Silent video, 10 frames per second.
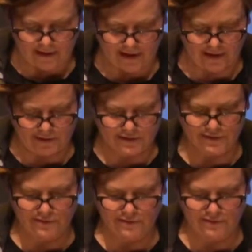I
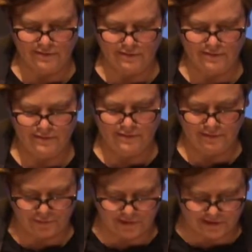also
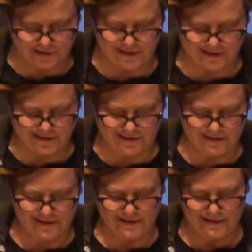appreciated
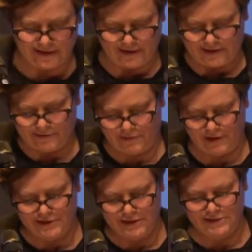the, the
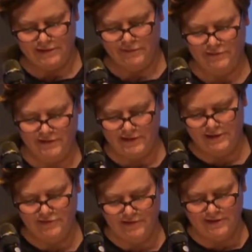projects that were really
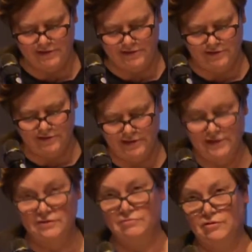trying to look
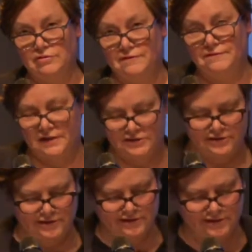at the role of
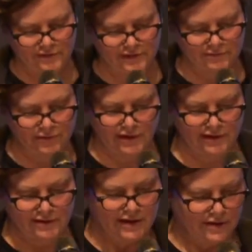fiction. So this
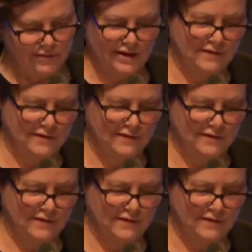morning we had a